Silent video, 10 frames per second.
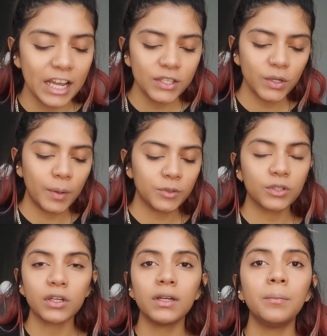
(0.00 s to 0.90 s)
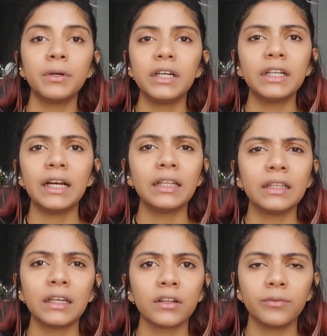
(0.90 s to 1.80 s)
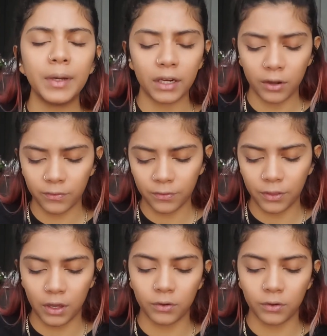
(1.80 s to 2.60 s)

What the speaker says: So I'm just gonna put a little bit of the